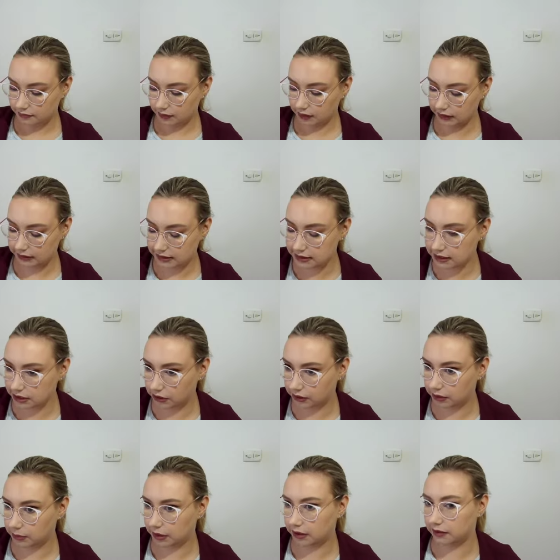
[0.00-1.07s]
This is the only
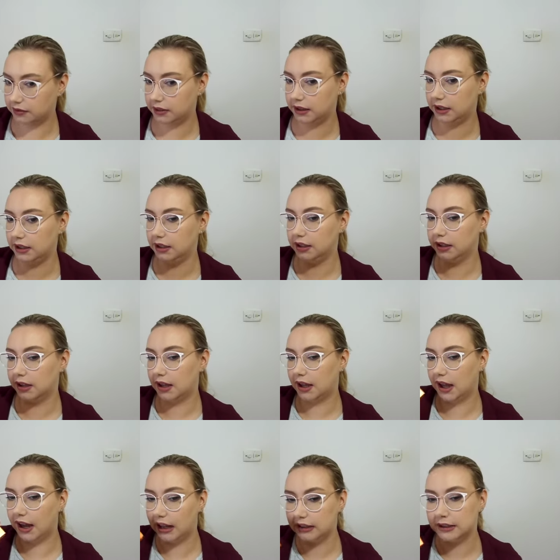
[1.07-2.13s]
one of the
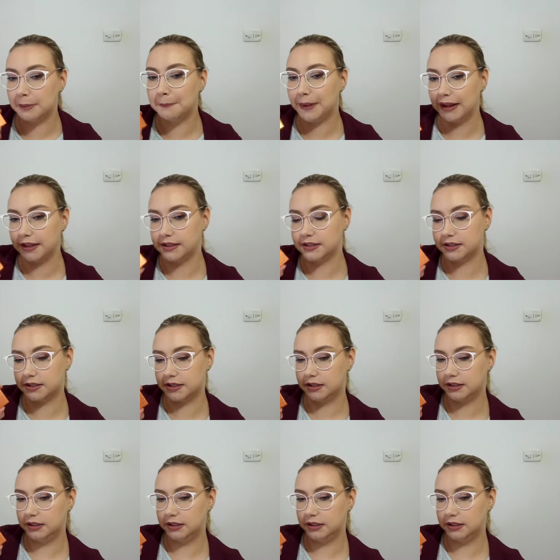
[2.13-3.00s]
color-based